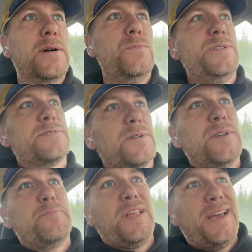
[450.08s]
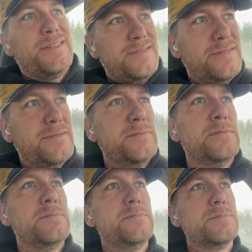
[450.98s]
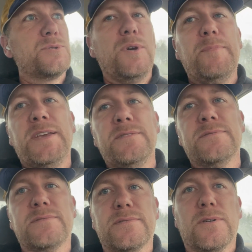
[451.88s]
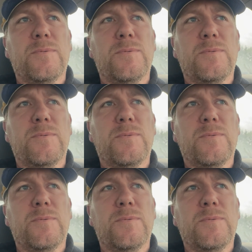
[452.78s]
we started planting soybeans,